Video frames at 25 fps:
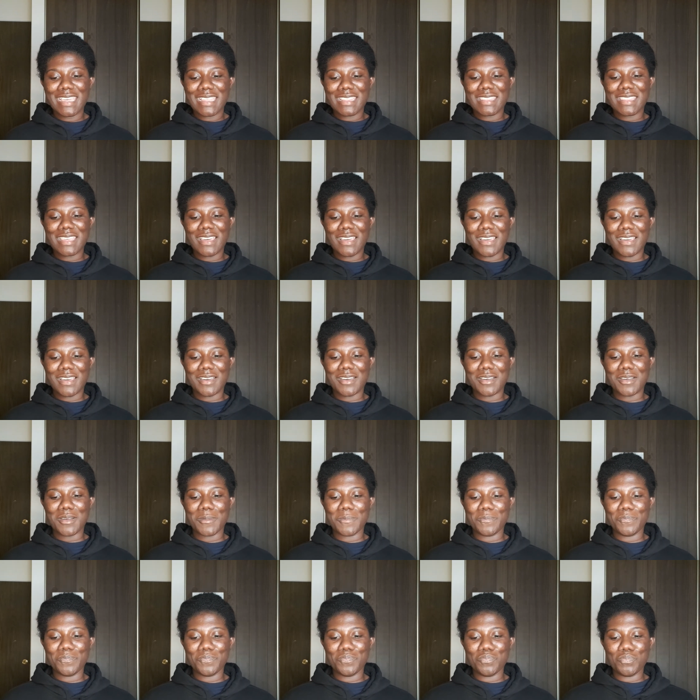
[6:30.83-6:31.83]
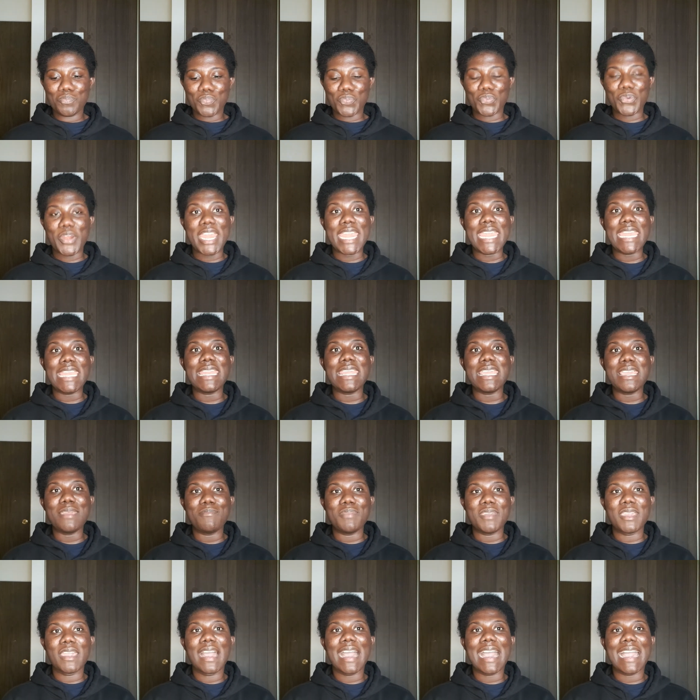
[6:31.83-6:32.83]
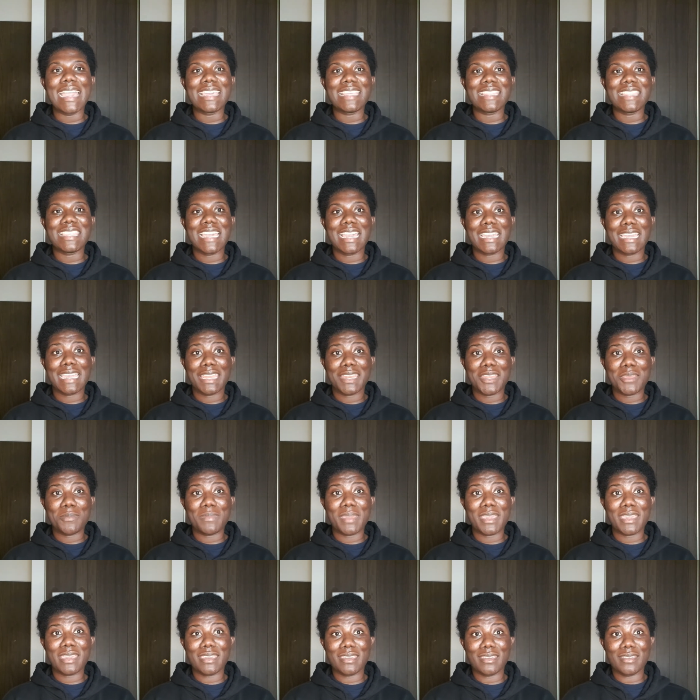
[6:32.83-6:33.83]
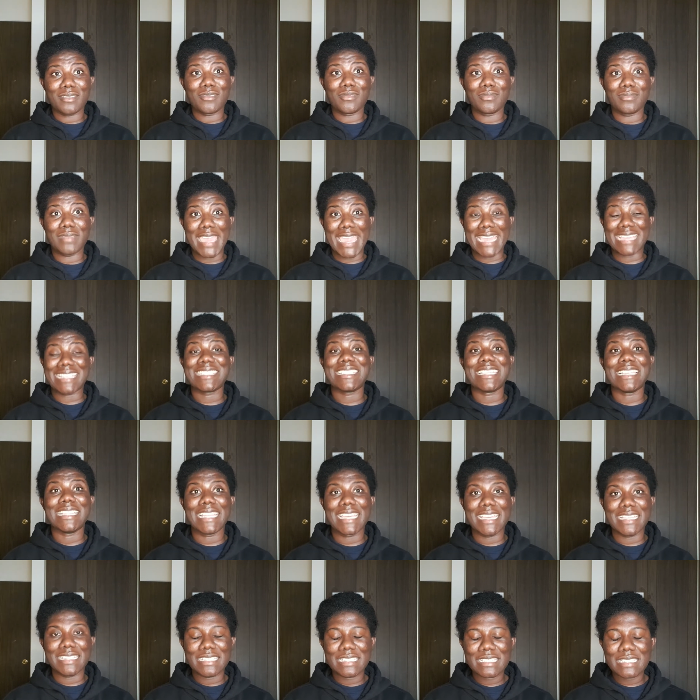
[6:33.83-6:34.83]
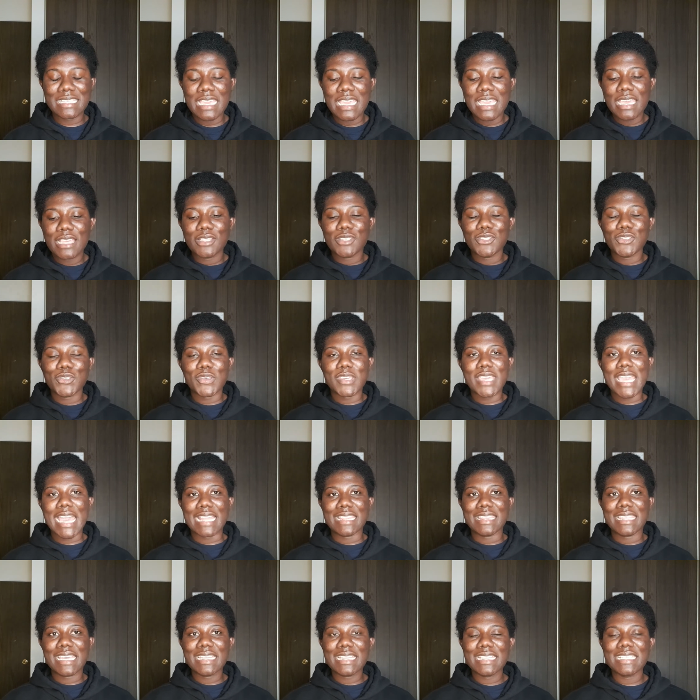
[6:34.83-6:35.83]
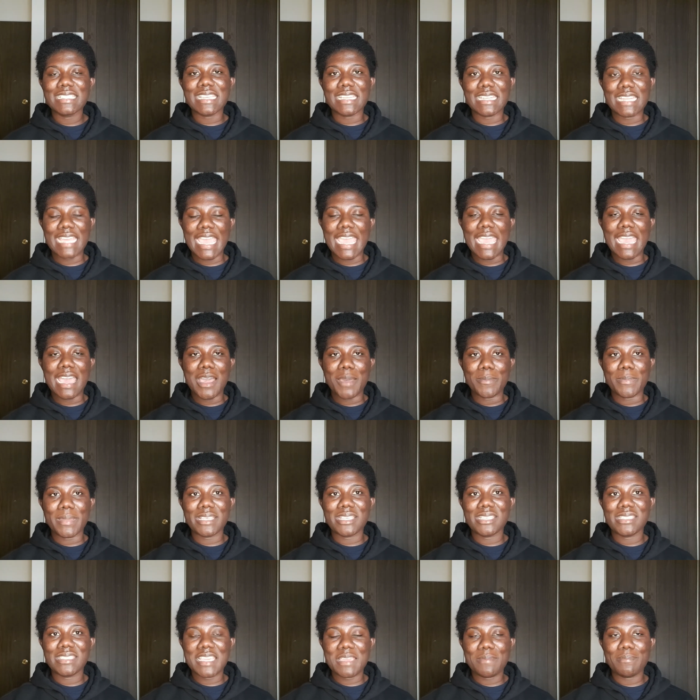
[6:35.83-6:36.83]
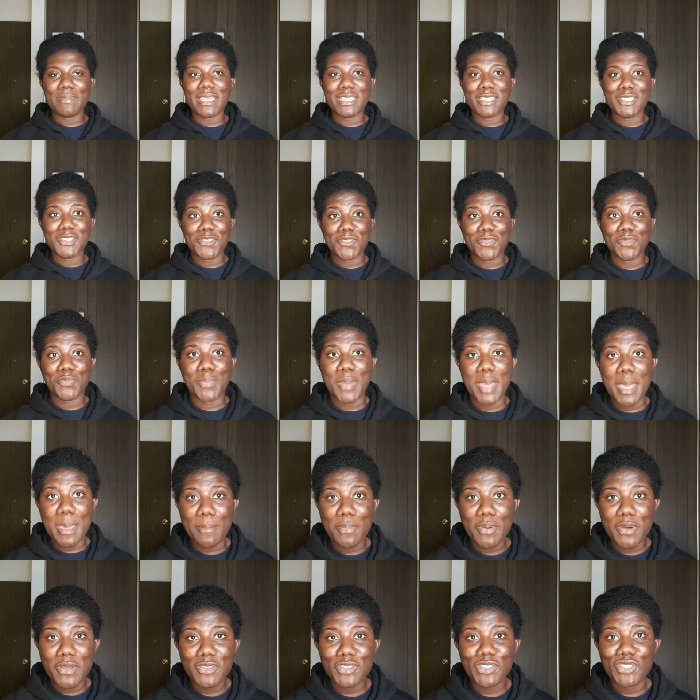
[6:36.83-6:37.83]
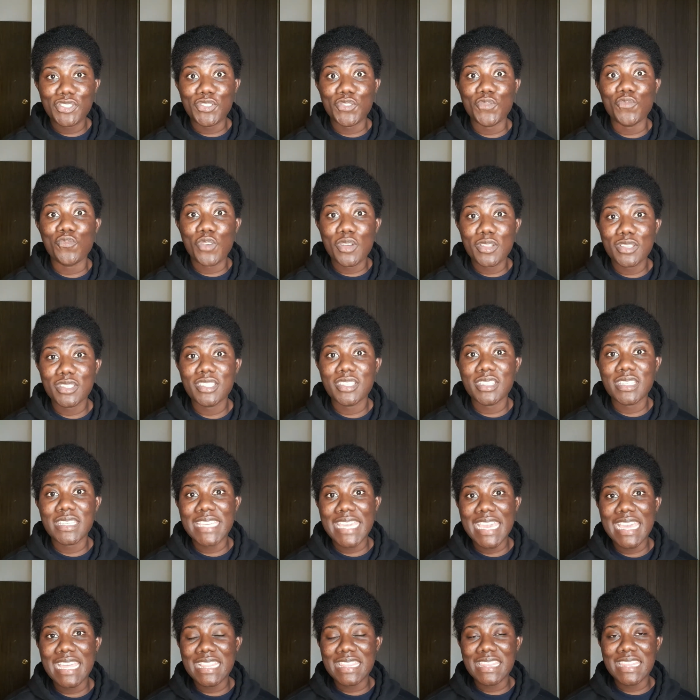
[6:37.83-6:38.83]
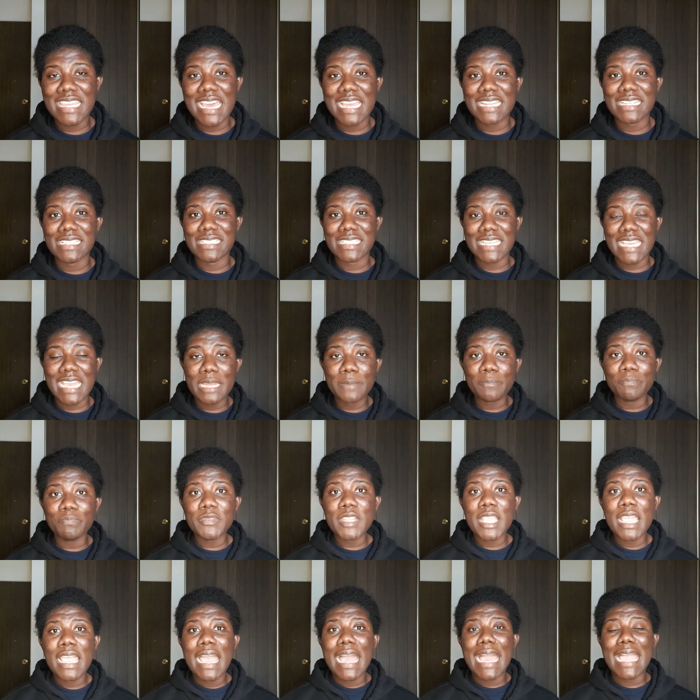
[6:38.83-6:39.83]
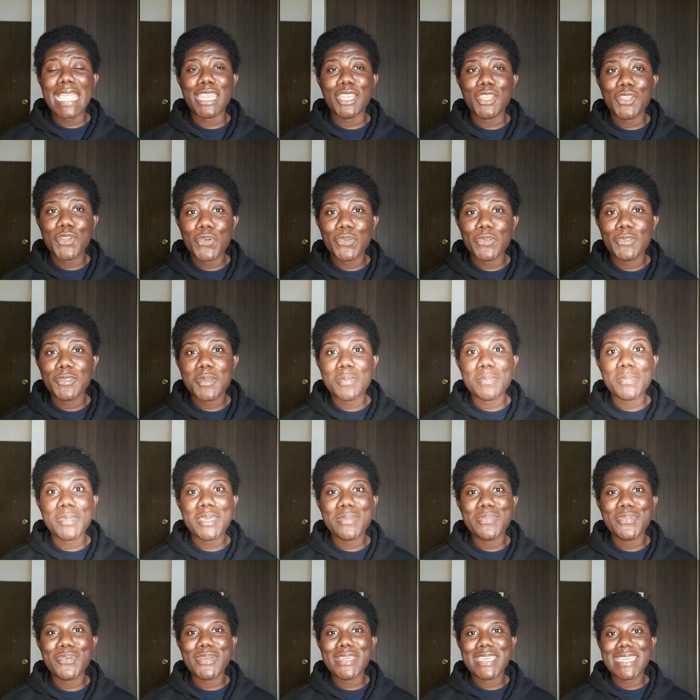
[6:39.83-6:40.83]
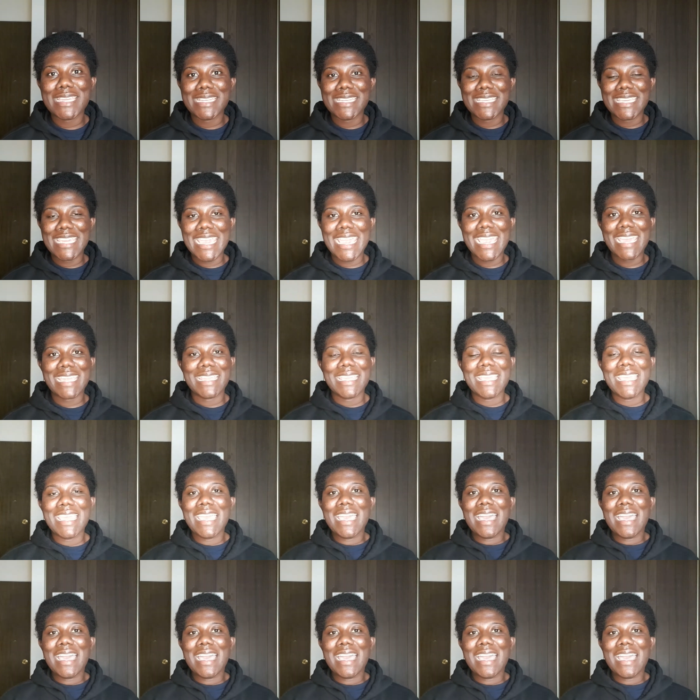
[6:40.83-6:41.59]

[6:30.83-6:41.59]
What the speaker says: the brainy behind the academic excellence. So yeah, that is a statement of purpose. You want to get that done. I know some people can get